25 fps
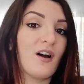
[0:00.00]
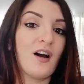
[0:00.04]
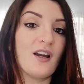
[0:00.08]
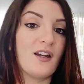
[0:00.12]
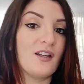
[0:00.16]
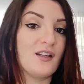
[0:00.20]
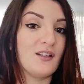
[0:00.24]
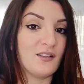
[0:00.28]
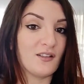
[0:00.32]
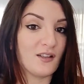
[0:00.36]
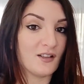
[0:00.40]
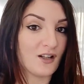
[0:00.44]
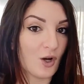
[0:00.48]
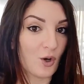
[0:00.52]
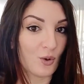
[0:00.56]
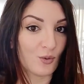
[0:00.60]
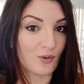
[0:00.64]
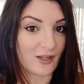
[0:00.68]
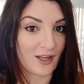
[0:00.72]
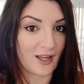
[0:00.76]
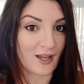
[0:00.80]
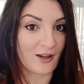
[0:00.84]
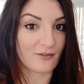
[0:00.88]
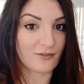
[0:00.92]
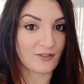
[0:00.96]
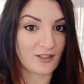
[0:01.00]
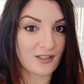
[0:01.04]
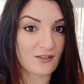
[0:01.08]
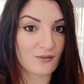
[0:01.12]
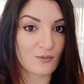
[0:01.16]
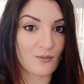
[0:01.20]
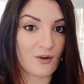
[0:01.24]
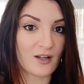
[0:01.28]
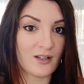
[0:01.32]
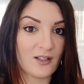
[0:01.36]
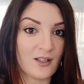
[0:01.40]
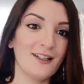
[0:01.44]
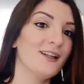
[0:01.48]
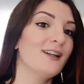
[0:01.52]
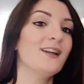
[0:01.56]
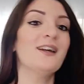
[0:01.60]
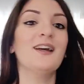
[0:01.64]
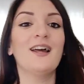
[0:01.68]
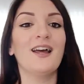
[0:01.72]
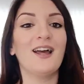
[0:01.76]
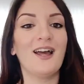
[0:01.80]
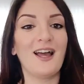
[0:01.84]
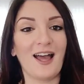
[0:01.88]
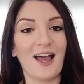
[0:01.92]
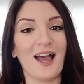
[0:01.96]
I only have this one,
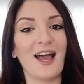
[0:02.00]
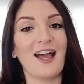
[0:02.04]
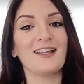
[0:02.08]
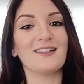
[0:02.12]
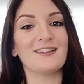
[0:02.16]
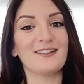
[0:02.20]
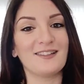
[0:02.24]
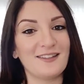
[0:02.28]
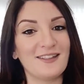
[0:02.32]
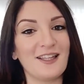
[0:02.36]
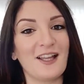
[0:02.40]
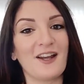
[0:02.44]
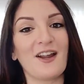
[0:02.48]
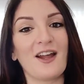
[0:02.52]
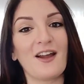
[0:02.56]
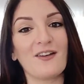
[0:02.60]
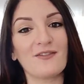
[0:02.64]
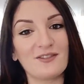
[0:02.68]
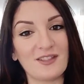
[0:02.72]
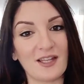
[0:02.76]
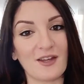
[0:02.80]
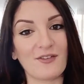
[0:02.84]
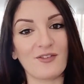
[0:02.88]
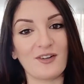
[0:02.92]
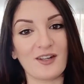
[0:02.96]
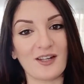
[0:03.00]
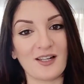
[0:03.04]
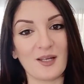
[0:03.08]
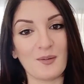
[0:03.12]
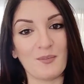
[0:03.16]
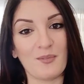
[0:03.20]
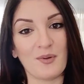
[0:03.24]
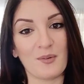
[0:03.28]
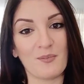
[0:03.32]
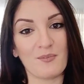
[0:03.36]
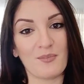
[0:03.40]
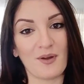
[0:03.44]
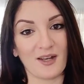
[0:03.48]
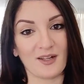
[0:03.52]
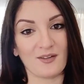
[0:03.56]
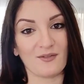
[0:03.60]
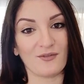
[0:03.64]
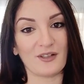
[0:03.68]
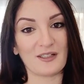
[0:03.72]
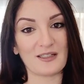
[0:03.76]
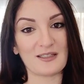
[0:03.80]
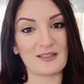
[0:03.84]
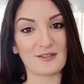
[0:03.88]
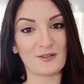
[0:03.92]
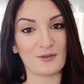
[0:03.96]
and there have definitely been
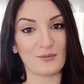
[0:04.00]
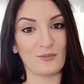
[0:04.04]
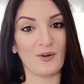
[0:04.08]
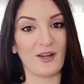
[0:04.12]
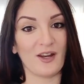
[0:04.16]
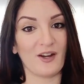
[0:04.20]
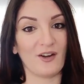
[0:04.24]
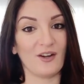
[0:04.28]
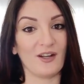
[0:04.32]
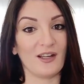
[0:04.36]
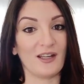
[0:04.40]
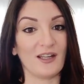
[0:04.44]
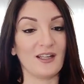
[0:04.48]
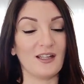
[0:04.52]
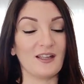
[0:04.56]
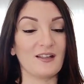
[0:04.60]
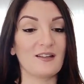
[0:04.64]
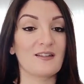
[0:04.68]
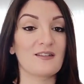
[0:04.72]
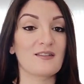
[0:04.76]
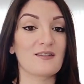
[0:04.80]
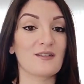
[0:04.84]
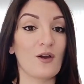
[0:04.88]
benefits to wearing it.